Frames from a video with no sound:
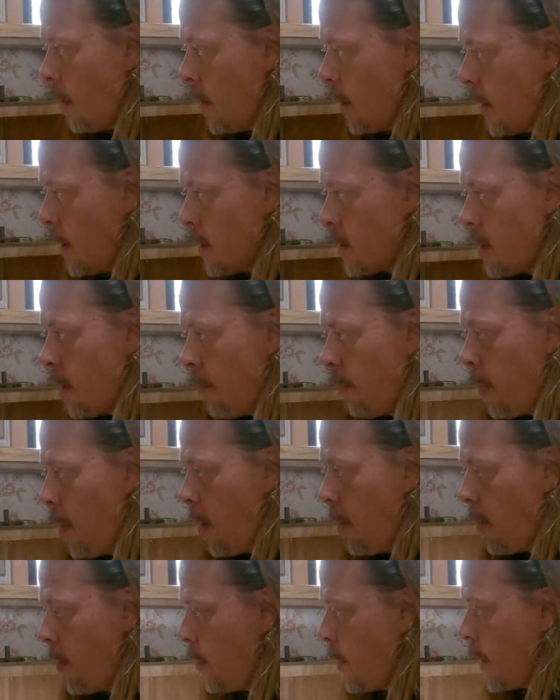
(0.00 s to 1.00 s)
is I'll
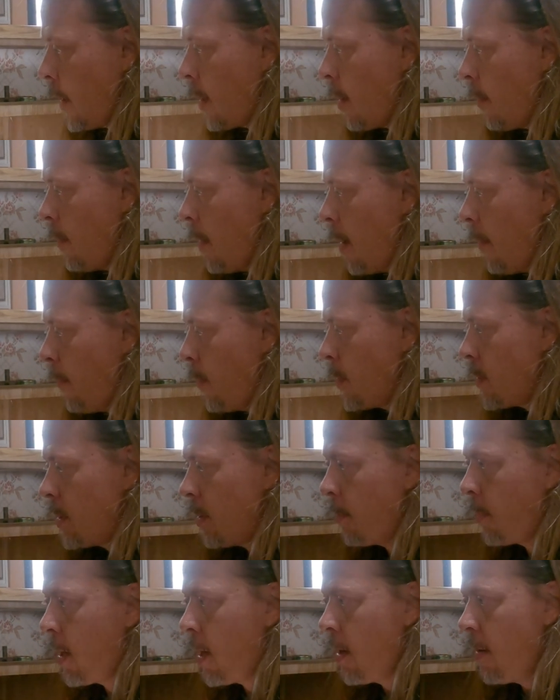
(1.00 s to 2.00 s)
probably come up with
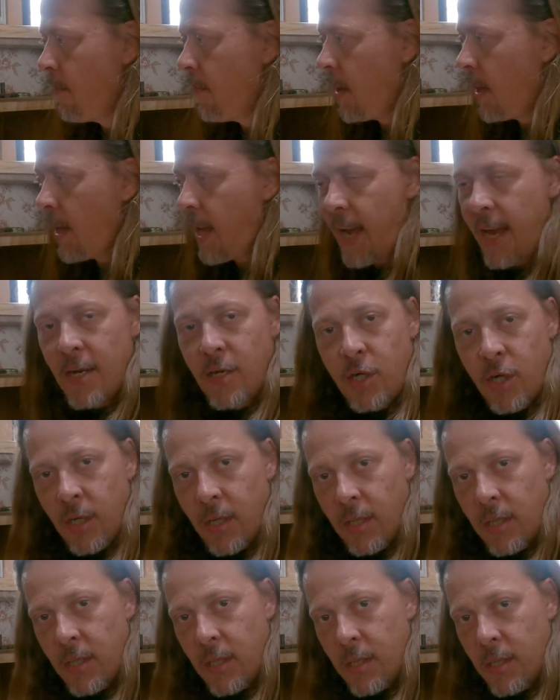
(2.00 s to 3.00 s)
some kind of a
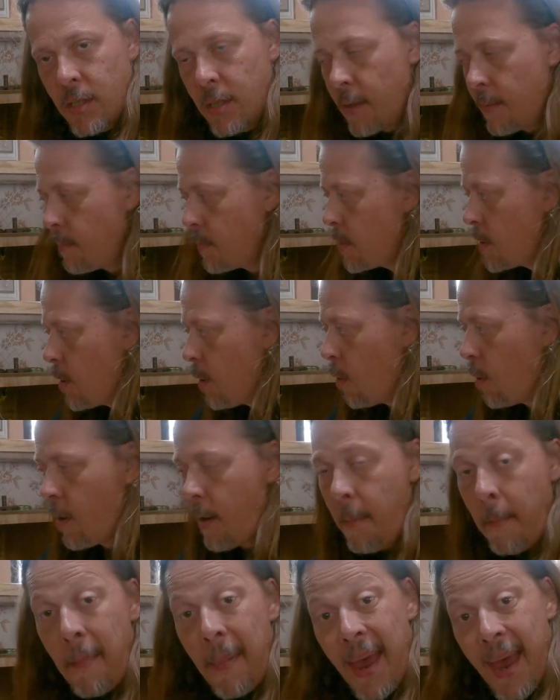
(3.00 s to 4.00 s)
latching system or
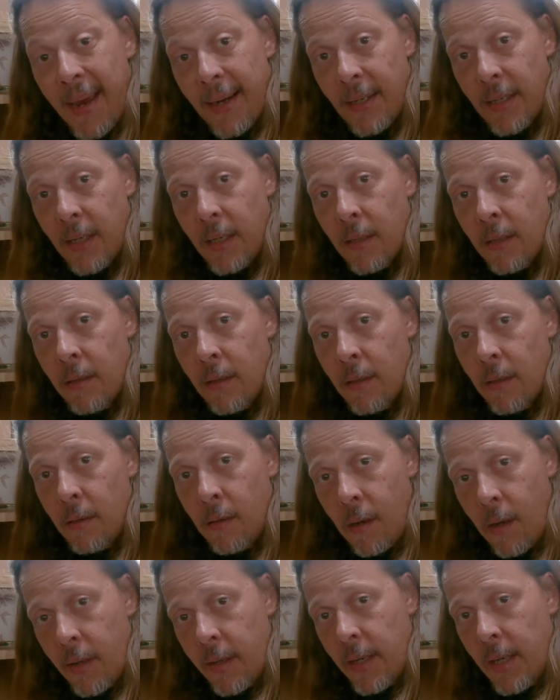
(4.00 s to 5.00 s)
a magnet
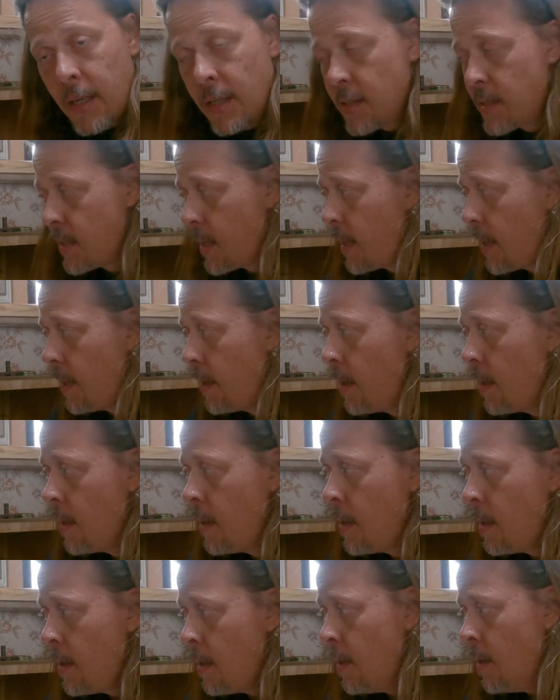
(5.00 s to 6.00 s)
on the inside.
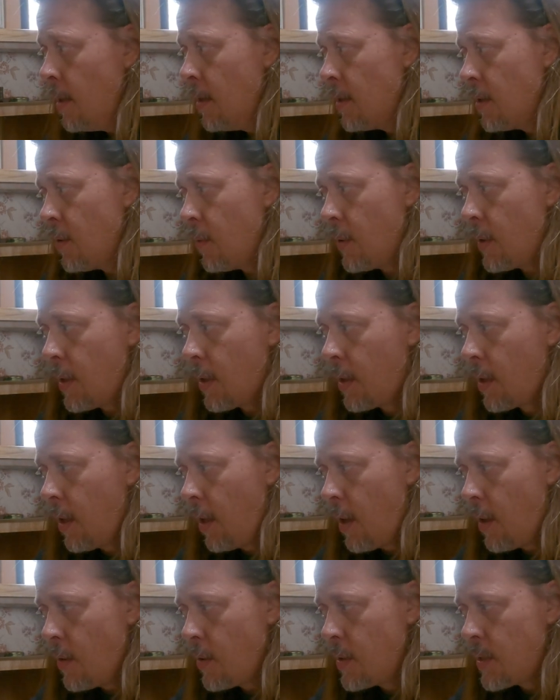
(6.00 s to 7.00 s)
So when you
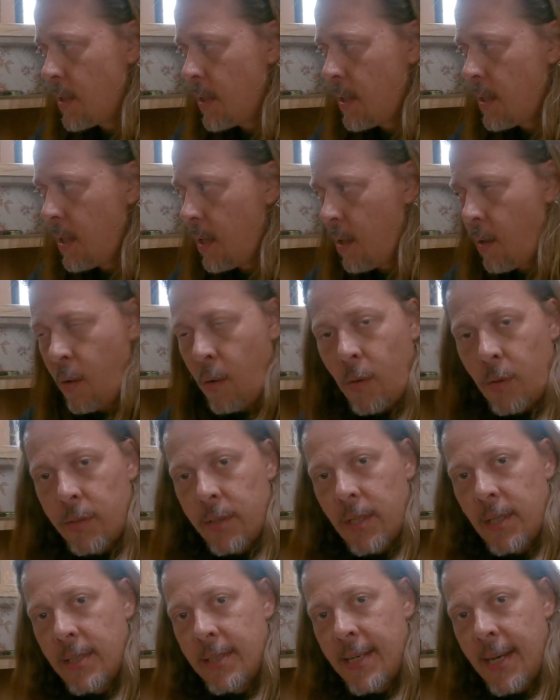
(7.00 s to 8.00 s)
close it, it
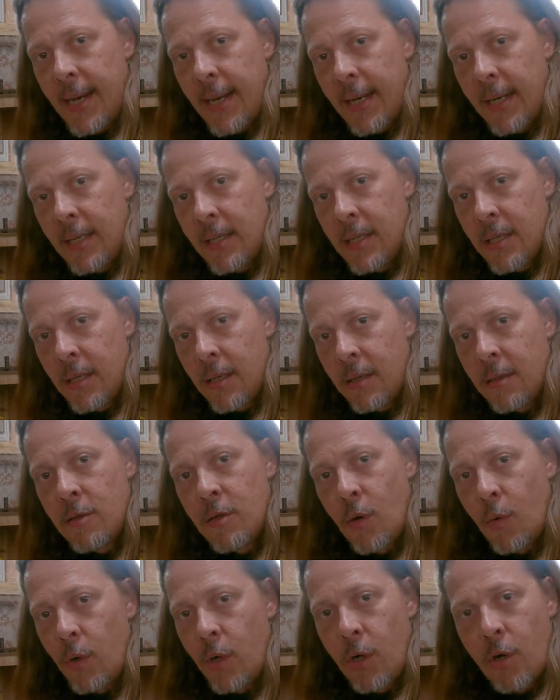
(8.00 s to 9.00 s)
holds it tight.
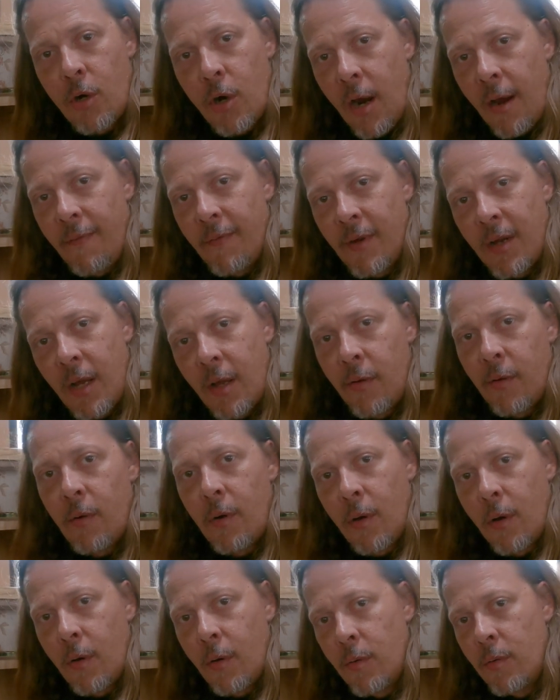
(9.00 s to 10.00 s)
So when you're driving down the
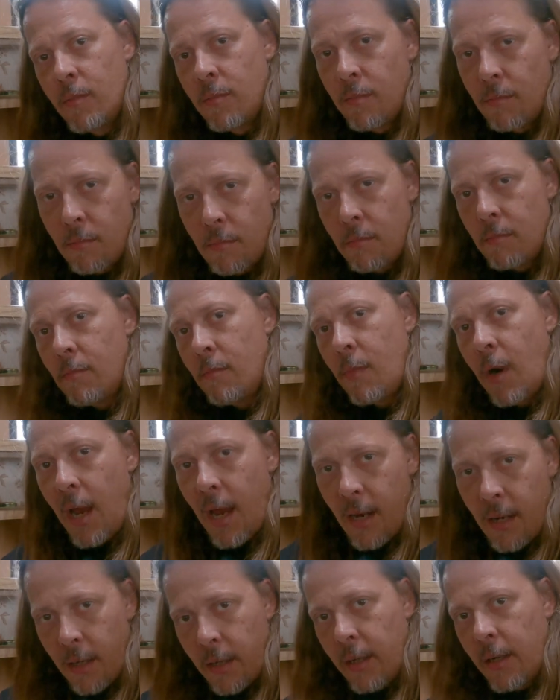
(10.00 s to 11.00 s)
road and
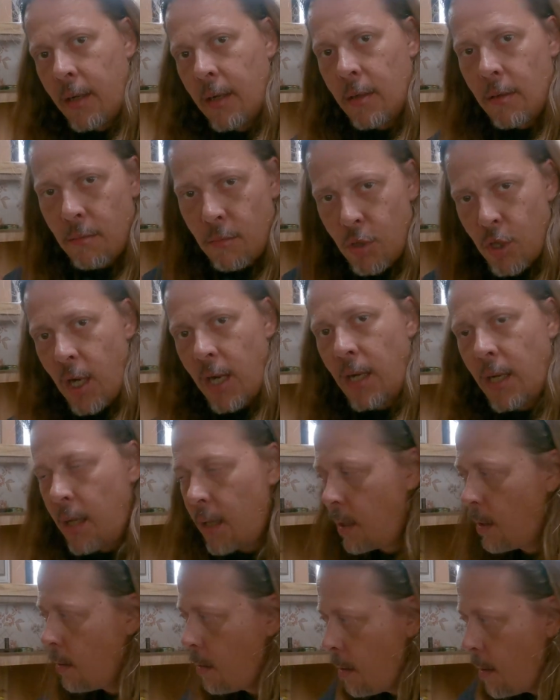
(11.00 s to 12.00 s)
rattling and
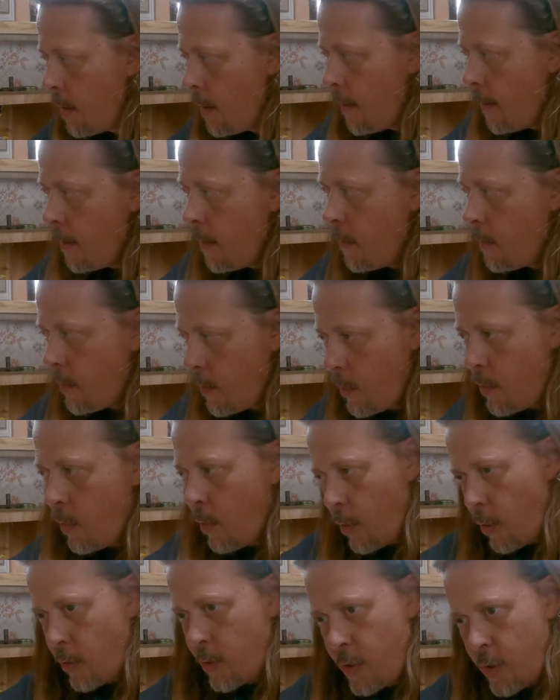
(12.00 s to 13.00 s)
shaking, the
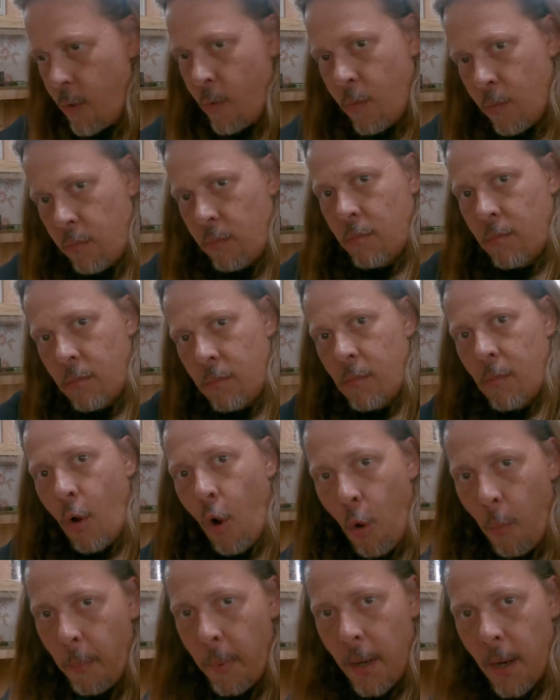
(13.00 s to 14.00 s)
drawers don't
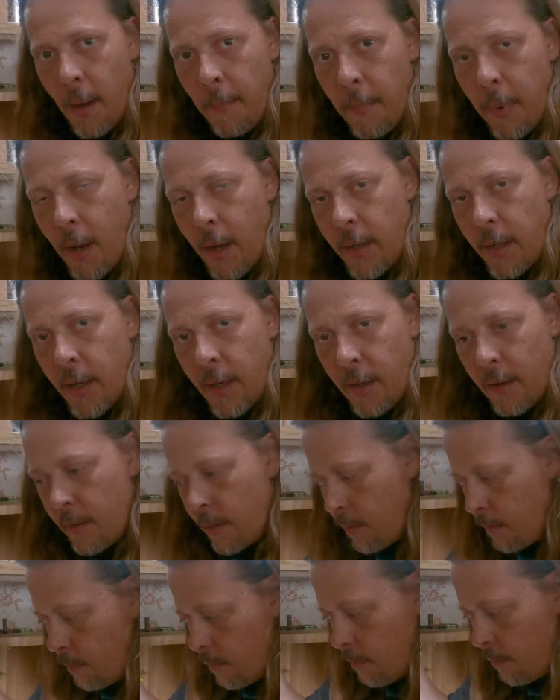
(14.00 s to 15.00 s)
open up on you
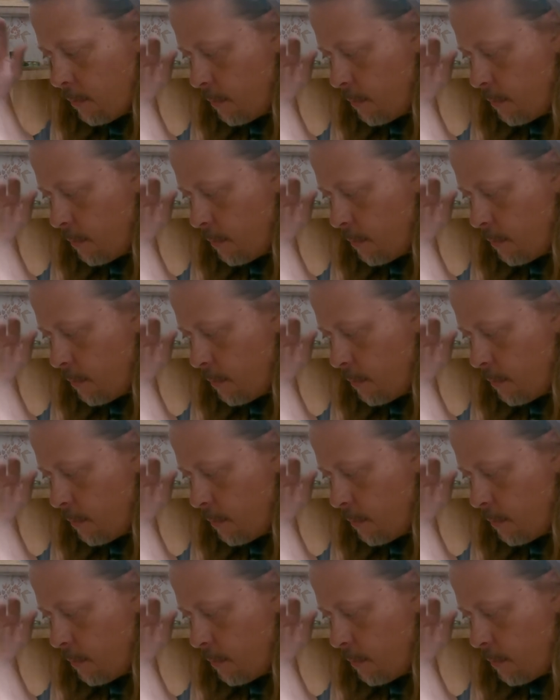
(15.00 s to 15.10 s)
and